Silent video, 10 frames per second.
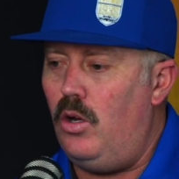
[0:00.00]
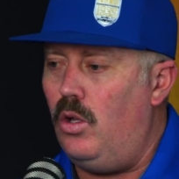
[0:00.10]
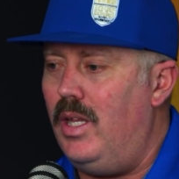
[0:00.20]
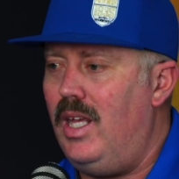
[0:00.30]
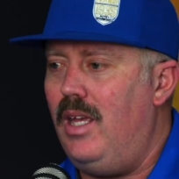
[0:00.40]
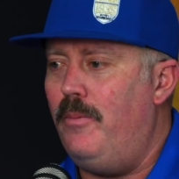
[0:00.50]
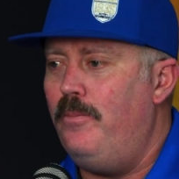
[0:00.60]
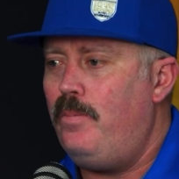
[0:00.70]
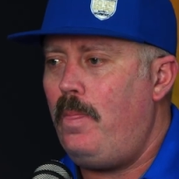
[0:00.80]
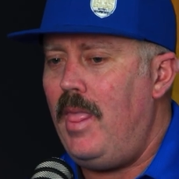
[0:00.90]
only.
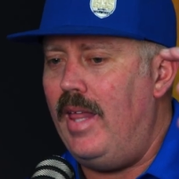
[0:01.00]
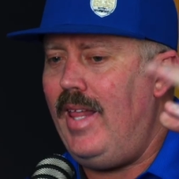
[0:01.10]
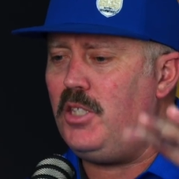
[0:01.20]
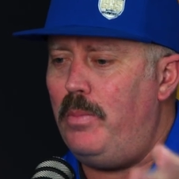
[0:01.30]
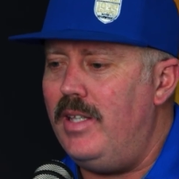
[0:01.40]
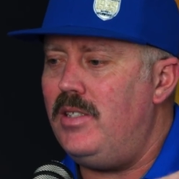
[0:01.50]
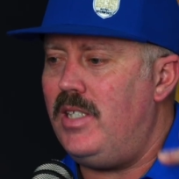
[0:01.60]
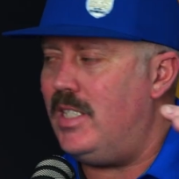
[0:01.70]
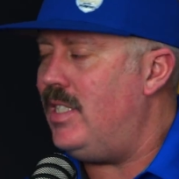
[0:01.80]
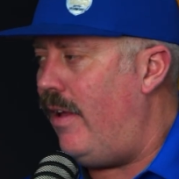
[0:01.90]
And that's been
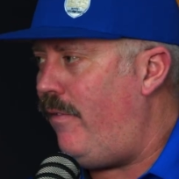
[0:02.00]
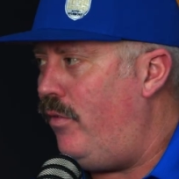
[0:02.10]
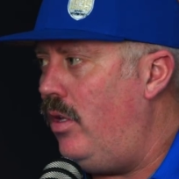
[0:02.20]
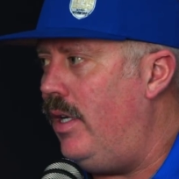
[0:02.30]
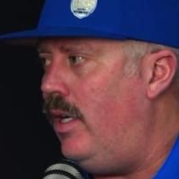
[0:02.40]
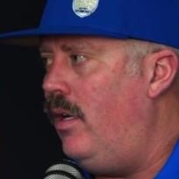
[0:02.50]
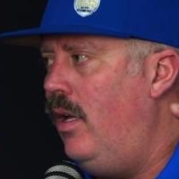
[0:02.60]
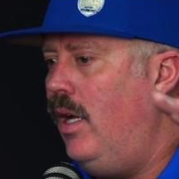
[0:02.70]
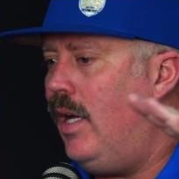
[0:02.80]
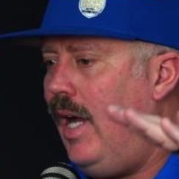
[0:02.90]
successful in
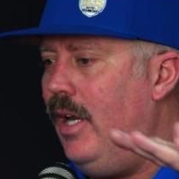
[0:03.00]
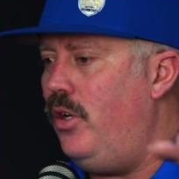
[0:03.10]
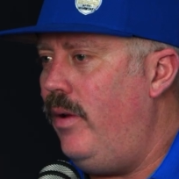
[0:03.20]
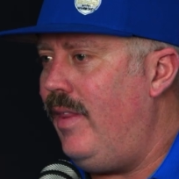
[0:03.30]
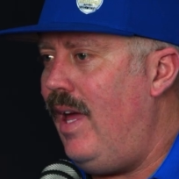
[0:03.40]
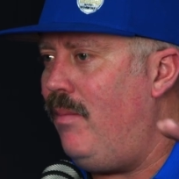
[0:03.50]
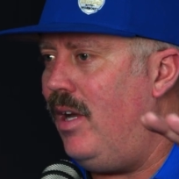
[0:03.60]
kind of doing that.